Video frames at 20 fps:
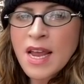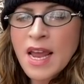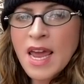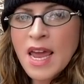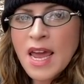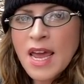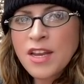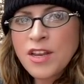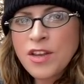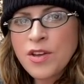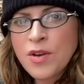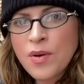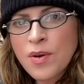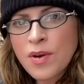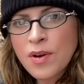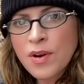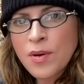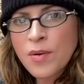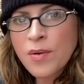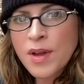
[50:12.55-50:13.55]
and
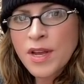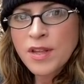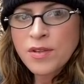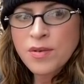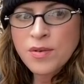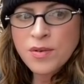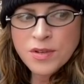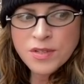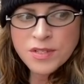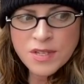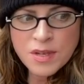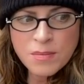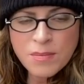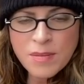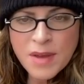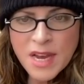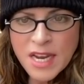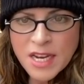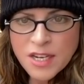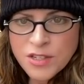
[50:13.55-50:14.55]
you're going through some
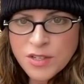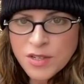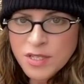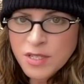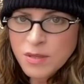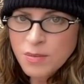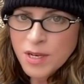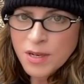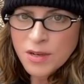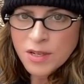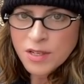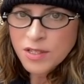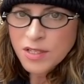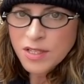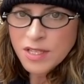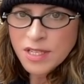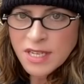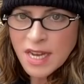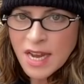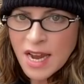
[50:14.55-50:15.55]
major
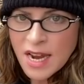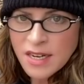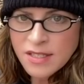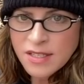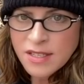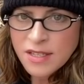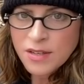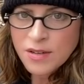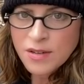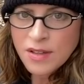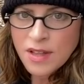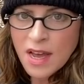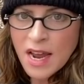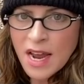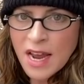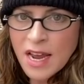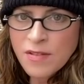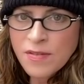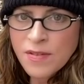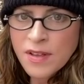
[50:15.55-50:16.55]
spiritual attacks in your
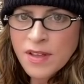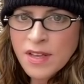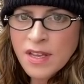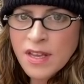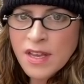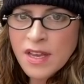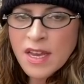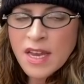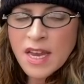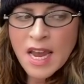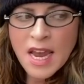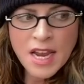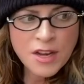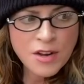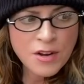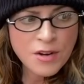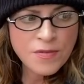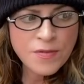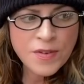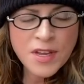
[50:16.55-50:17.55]
life and
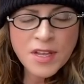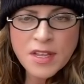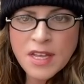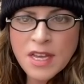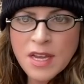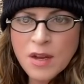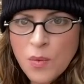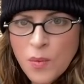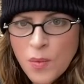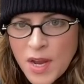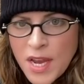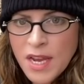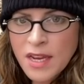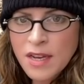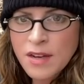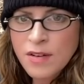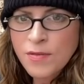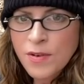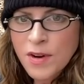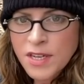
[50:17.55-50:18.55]
you're feeling weak
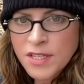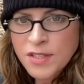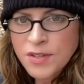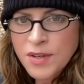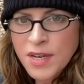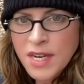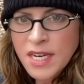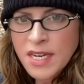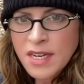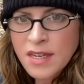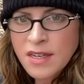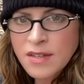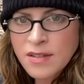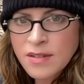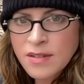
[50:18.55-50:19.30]
and frustrated,